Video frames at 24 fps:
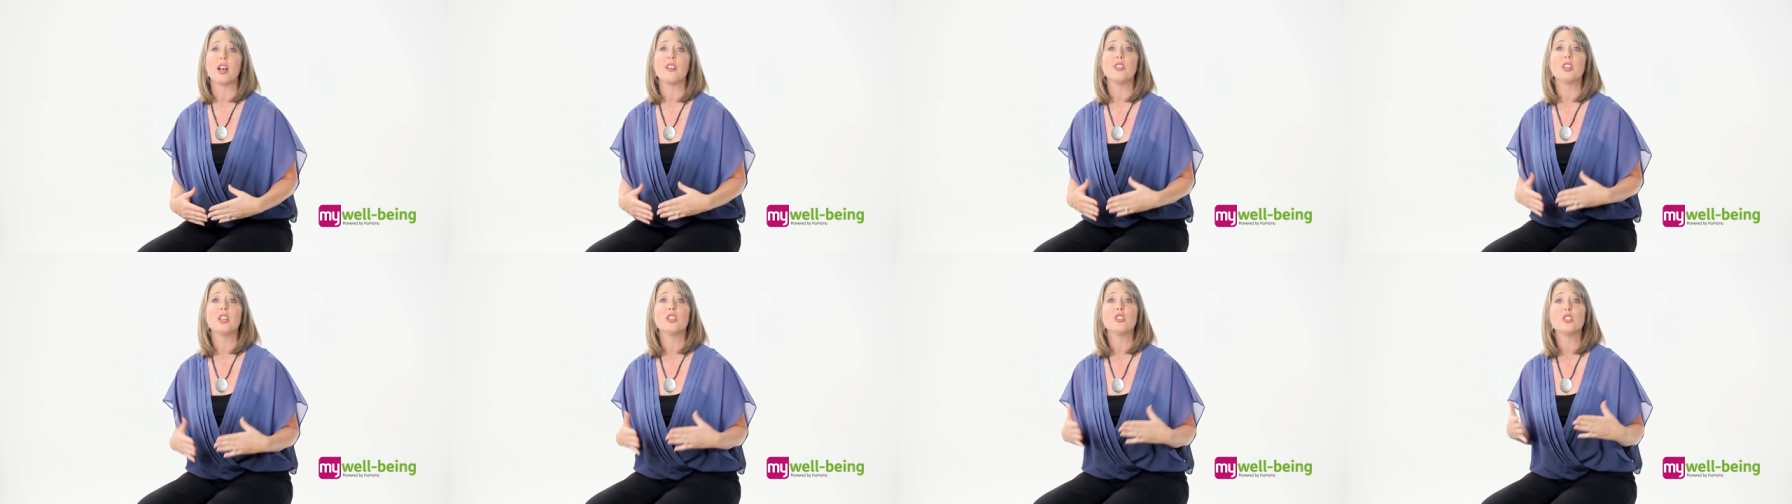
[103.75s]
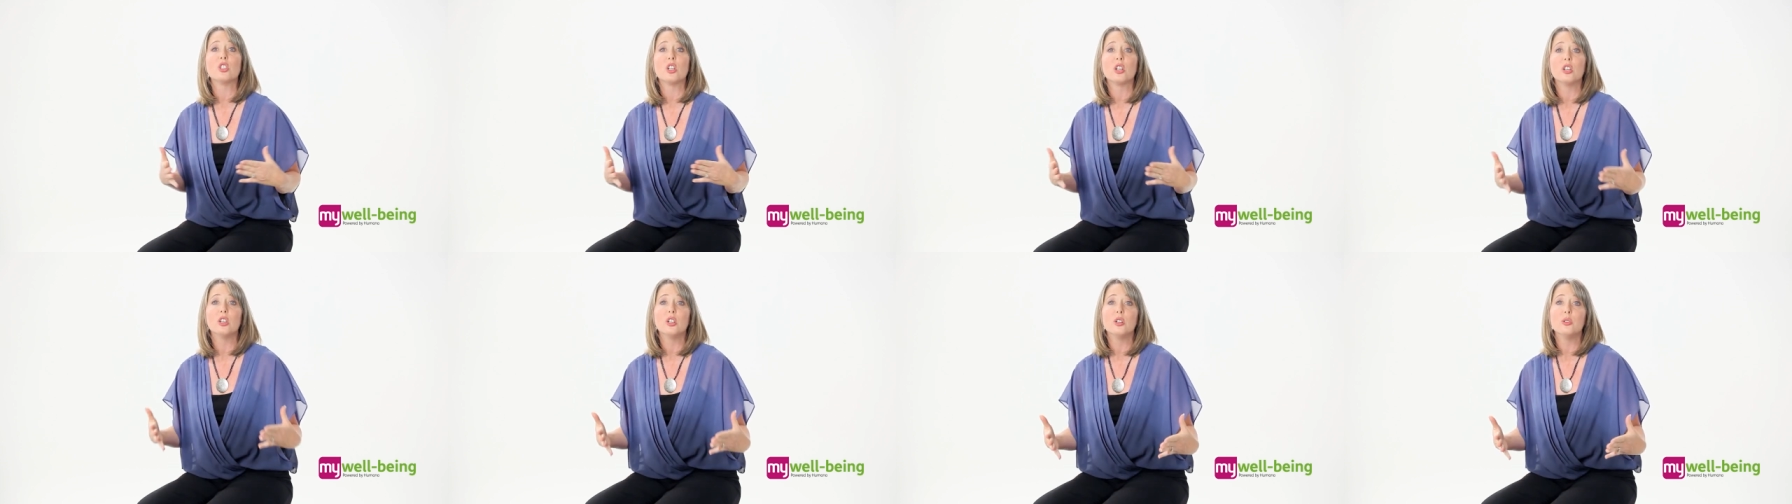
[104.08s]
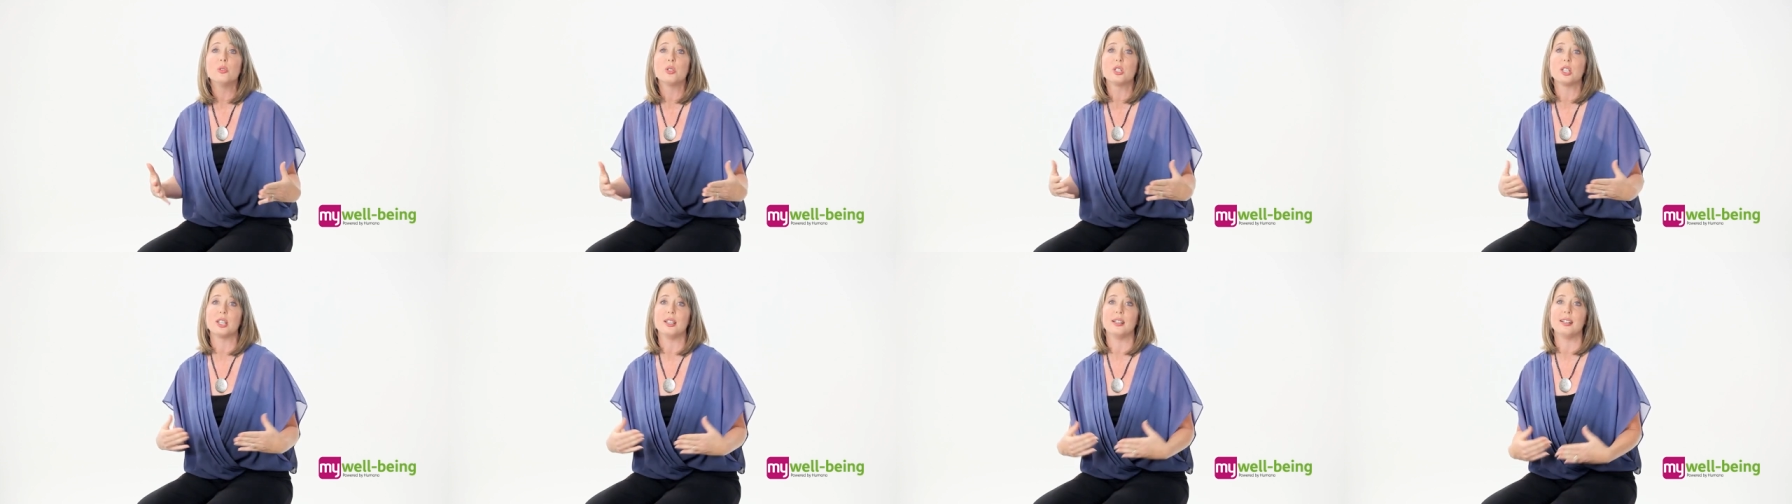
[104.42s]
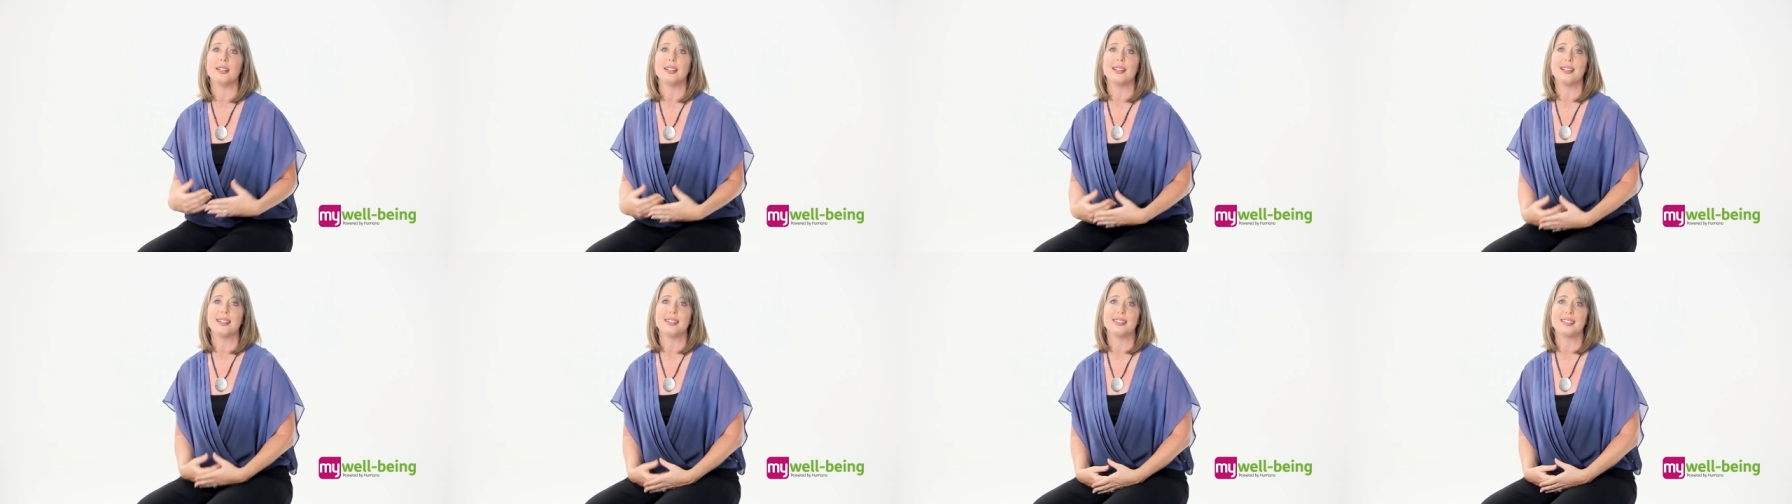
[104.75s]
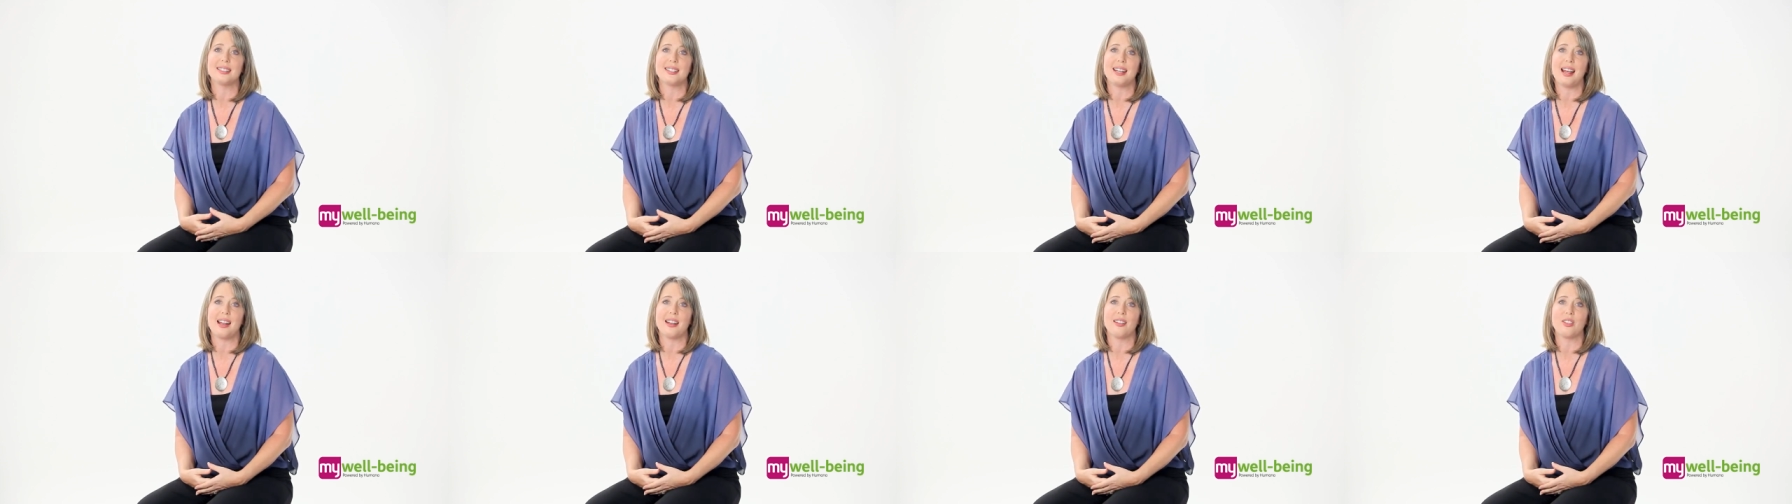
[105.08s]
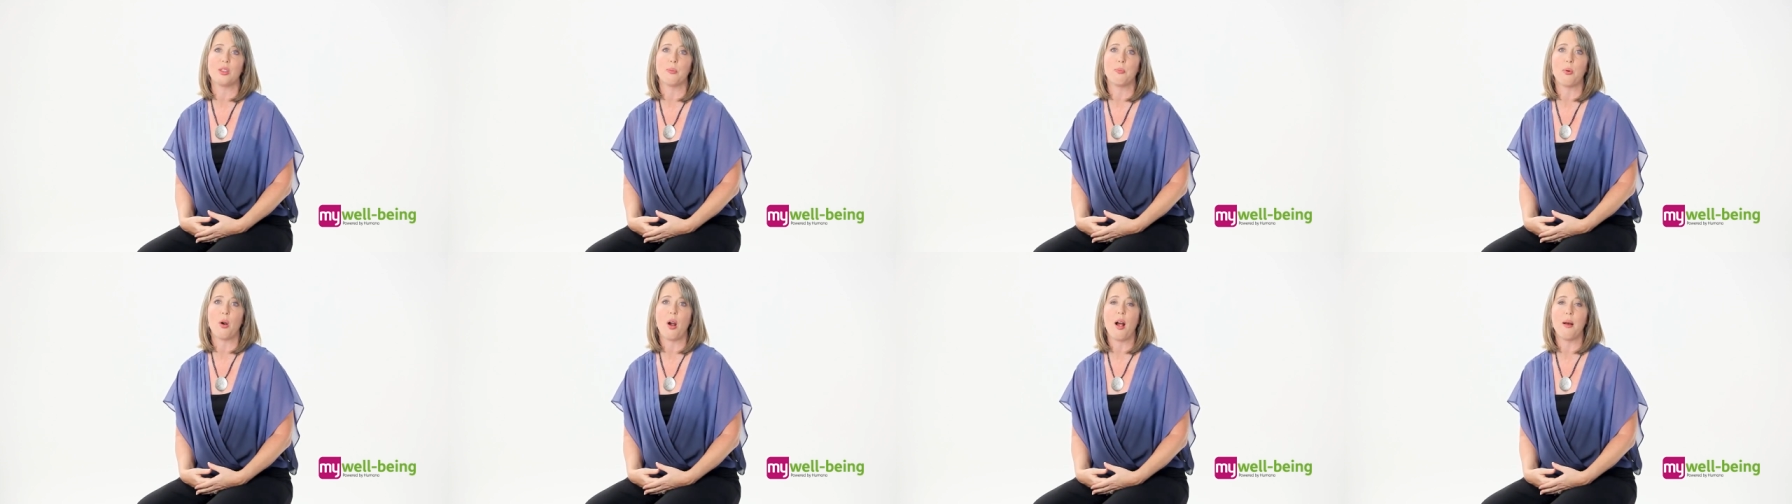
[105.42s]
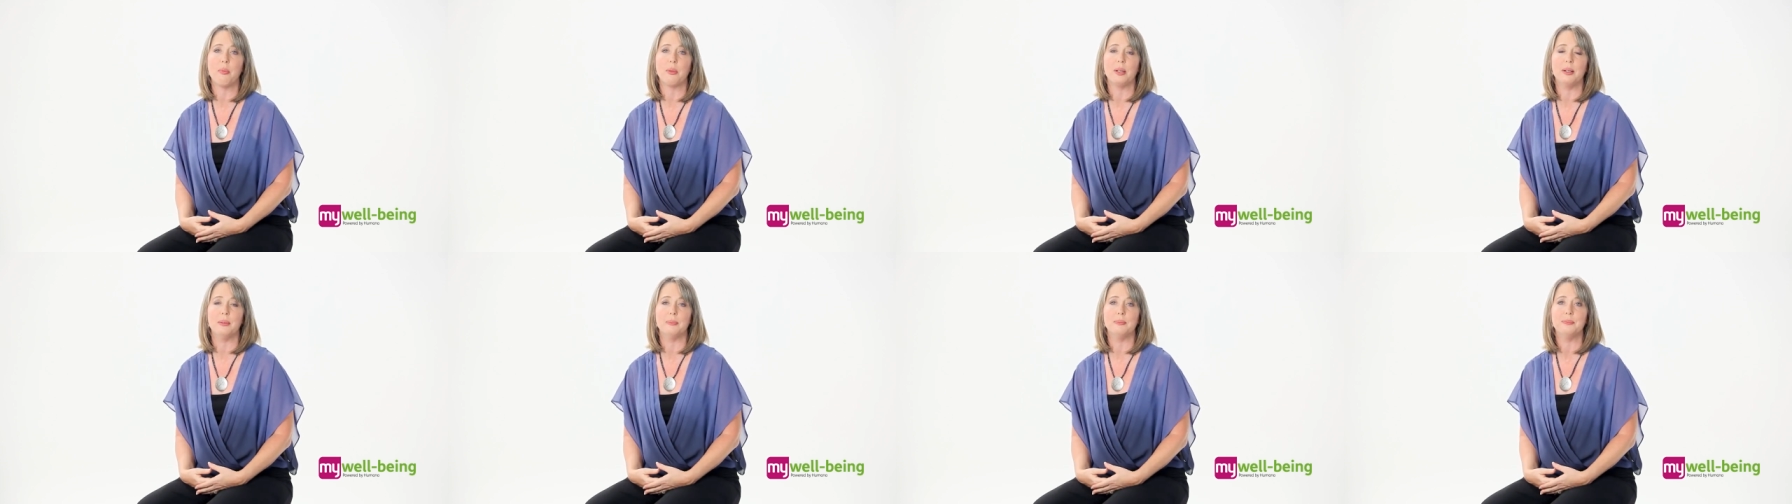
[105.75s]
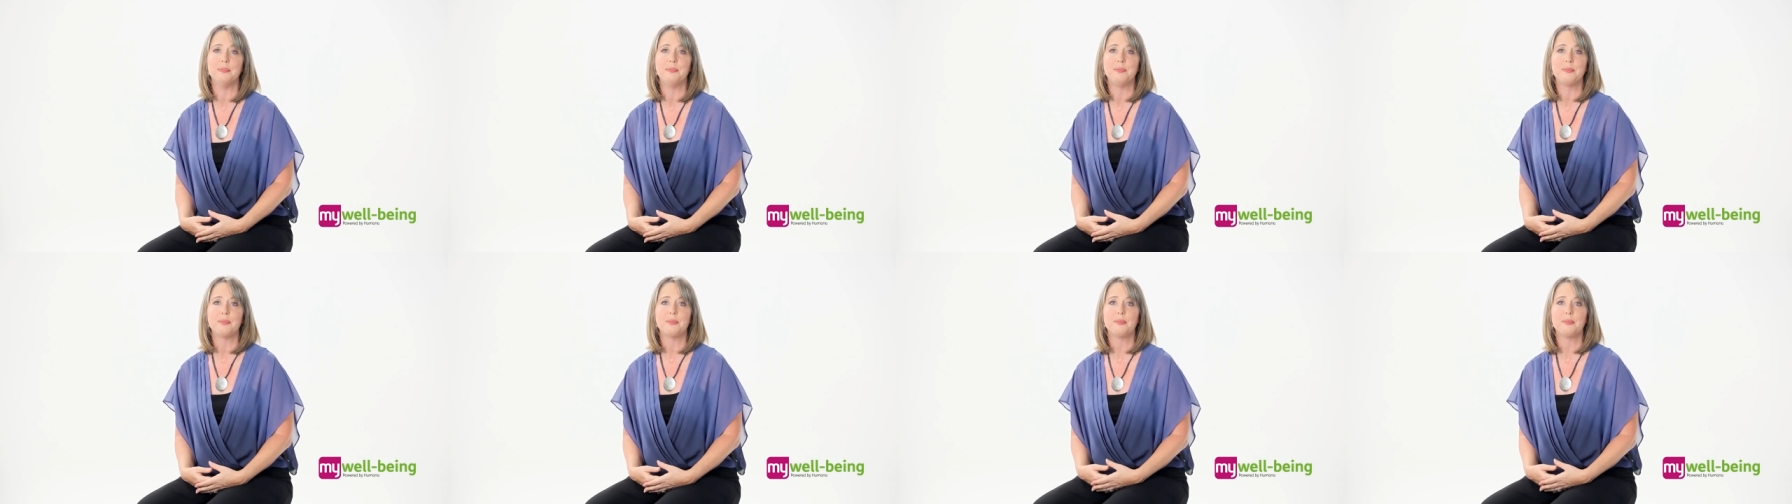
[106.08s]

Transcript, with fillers: on the solution instead of the problem.